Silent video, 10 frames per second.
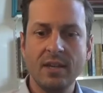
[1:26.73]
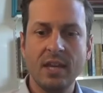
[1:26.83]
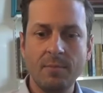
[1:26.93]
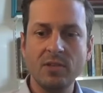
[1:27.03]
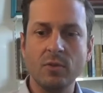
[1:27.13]

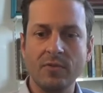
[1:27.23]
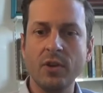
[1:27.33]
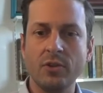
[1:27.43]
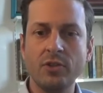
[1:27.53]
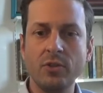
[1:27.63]
can be sort of
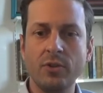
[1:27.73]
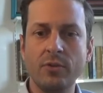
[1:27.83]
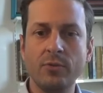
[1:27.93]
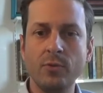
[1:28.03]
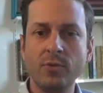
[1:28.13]
understood
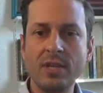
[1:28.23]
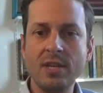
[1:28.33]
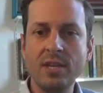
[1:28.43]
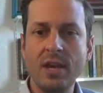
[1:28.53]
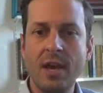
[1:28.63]
through
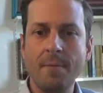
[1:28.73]
the